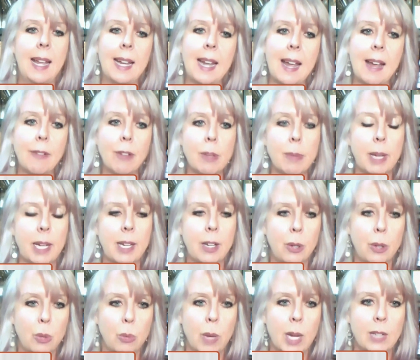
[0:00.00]
And
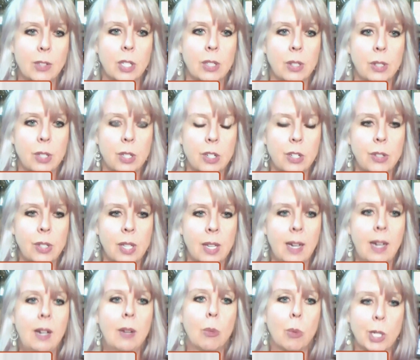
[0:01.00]
everybody who
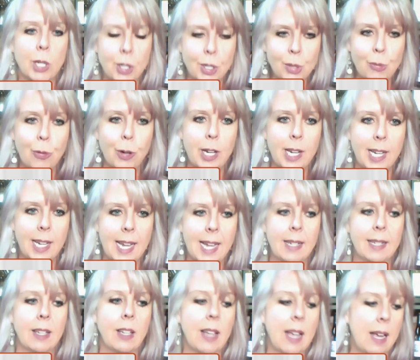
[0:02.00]
registers, which is free
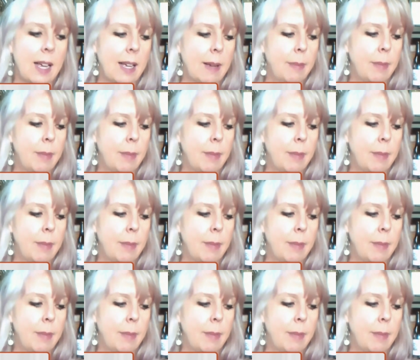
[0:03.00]
again,